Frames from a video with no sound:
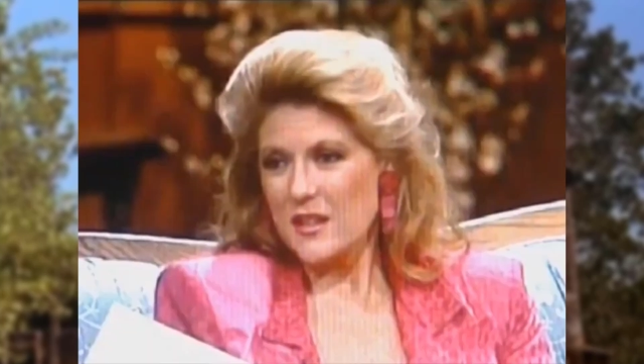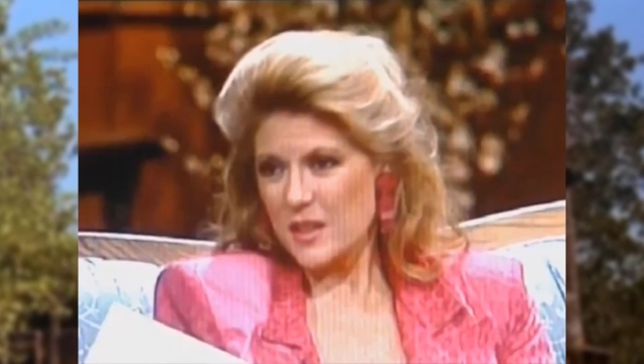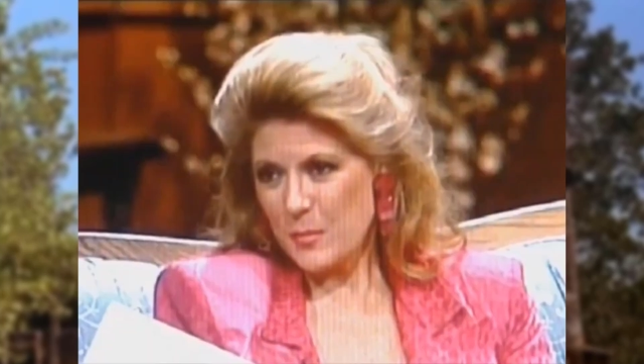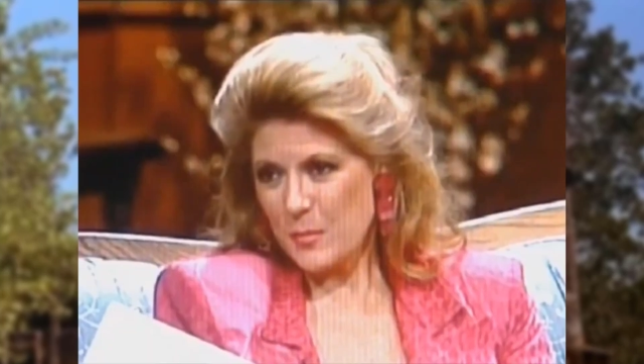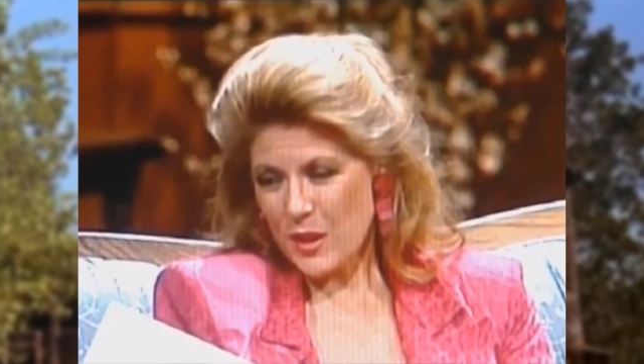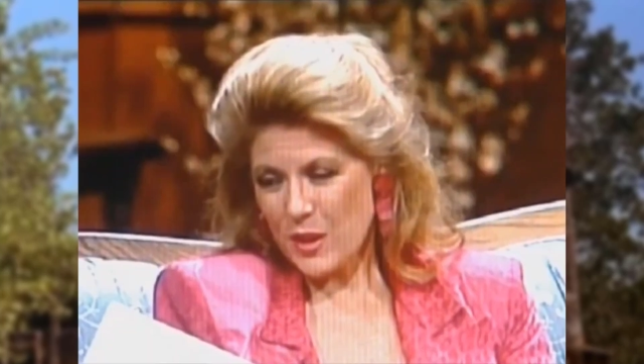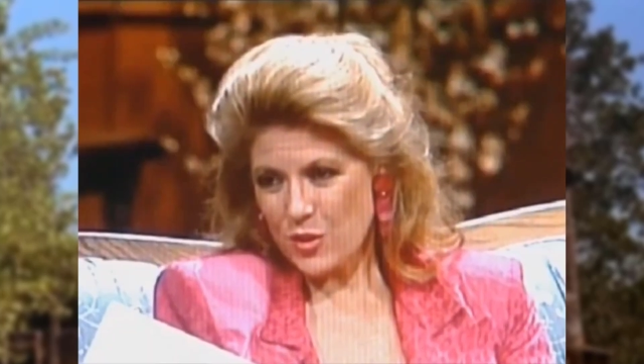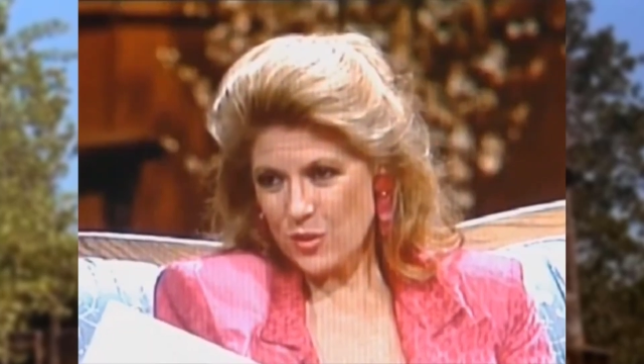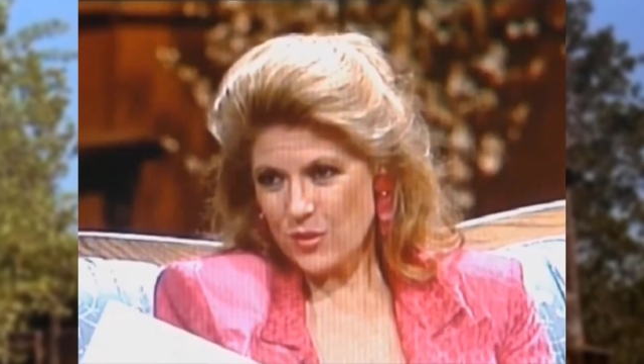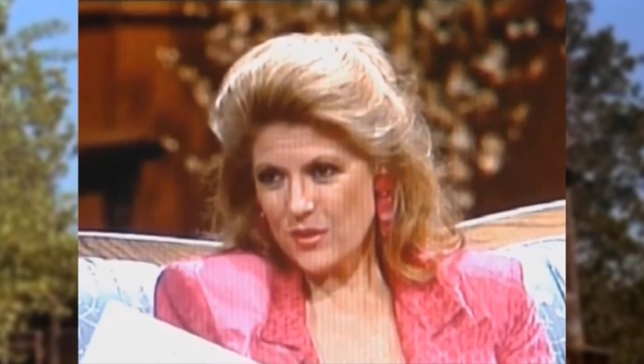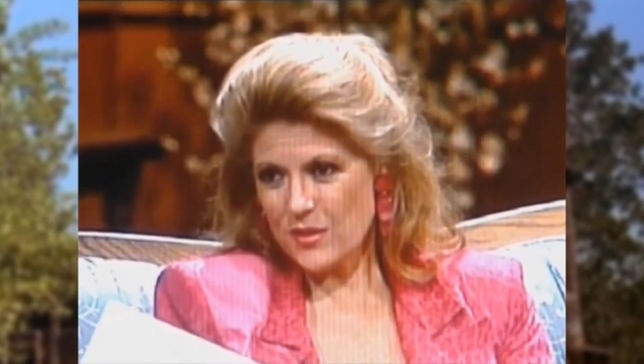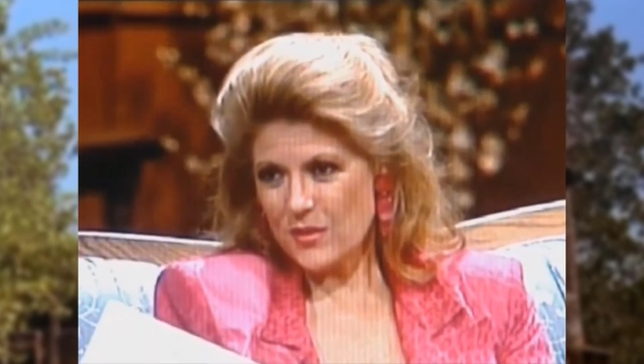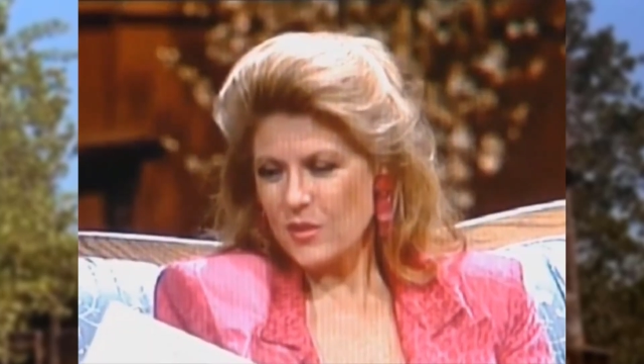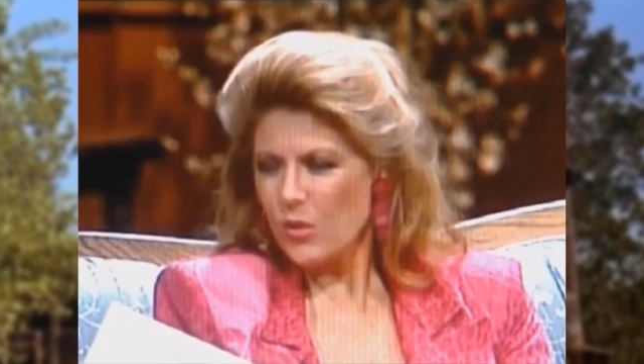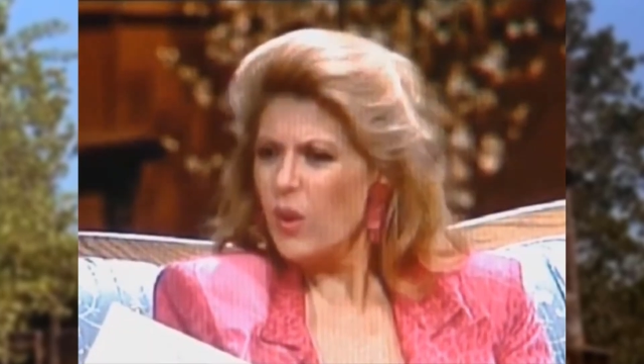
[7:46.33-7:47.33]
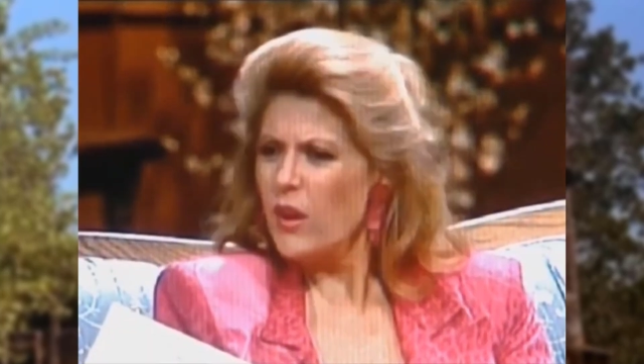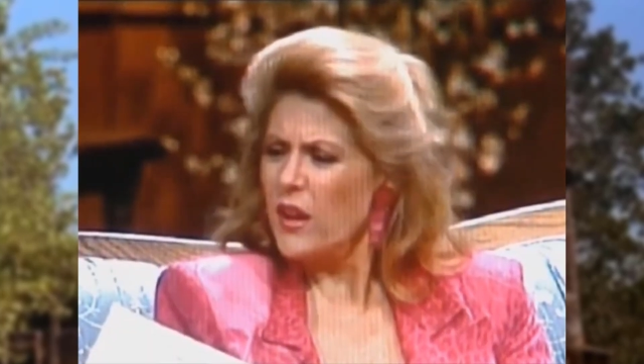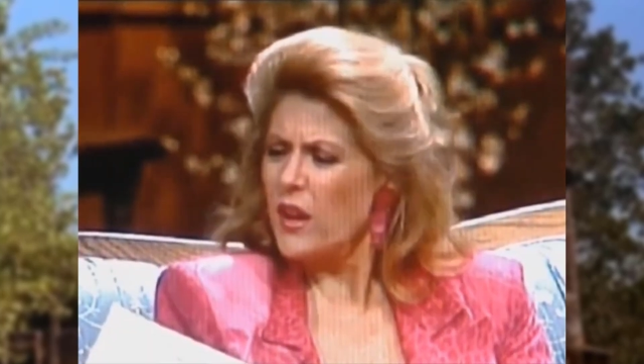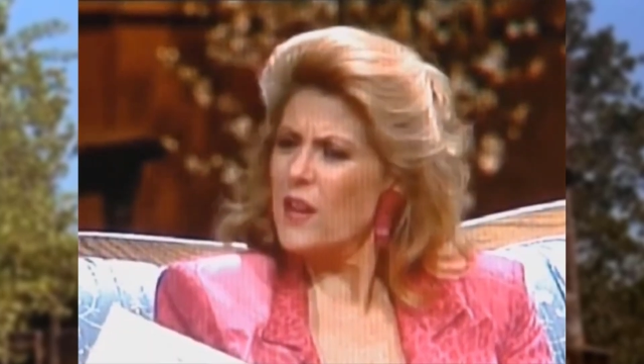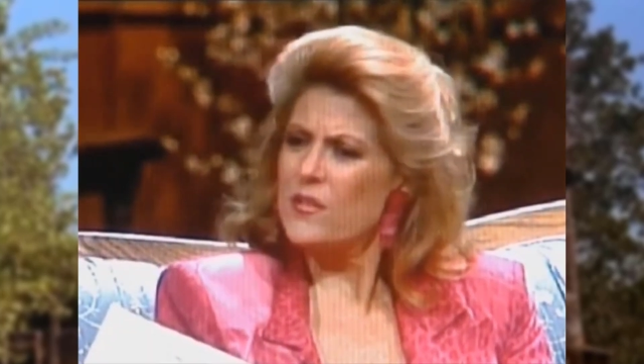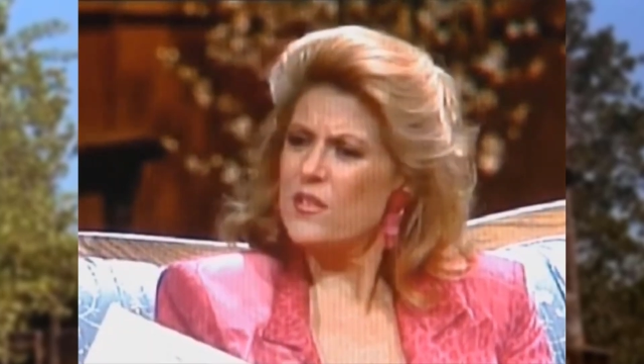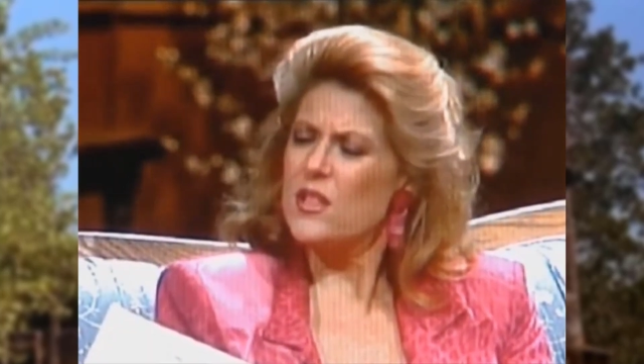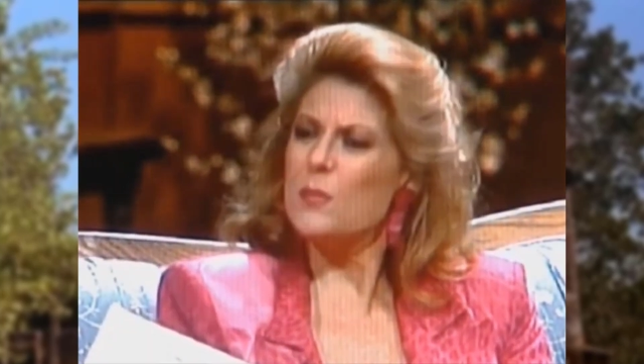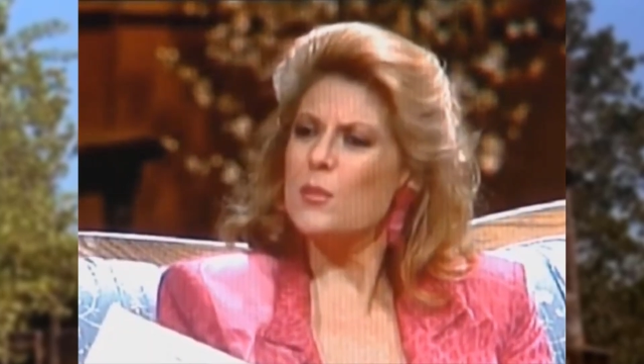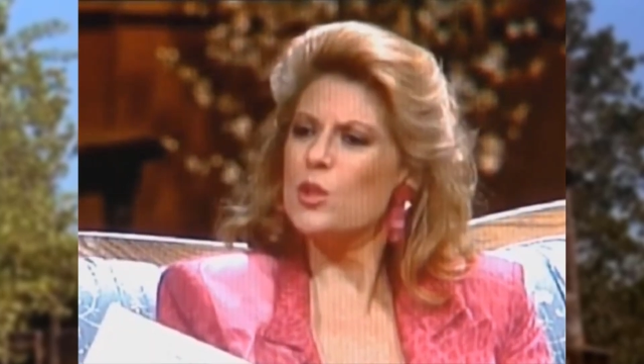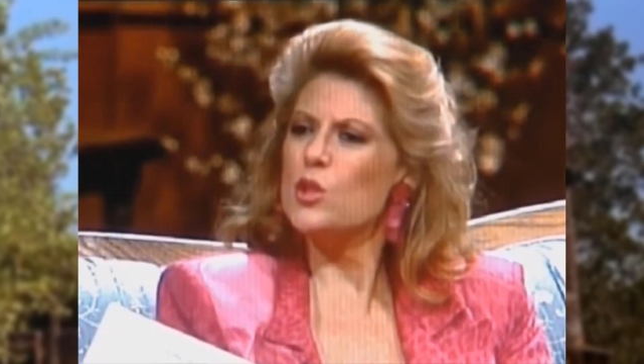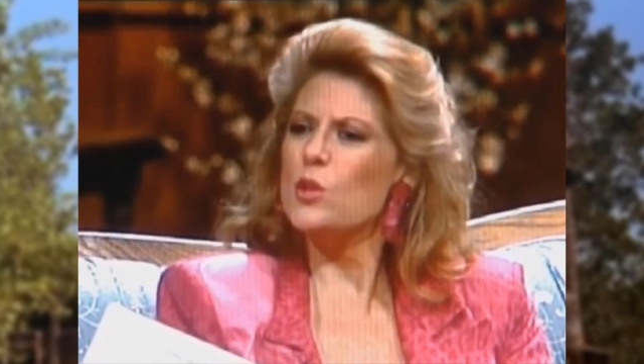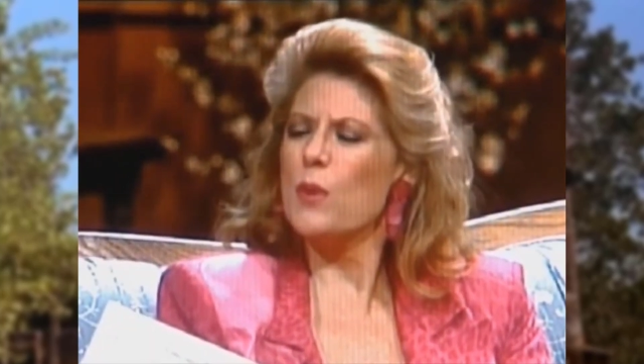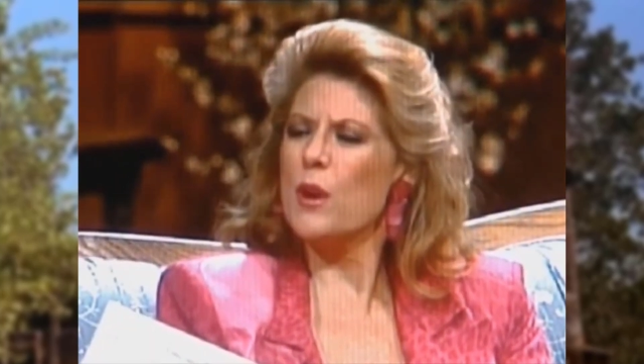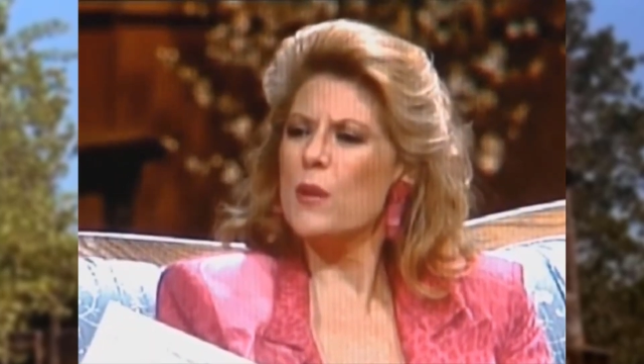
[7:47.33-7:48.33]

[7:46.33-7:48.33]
Meredith's life ended in a drawn-out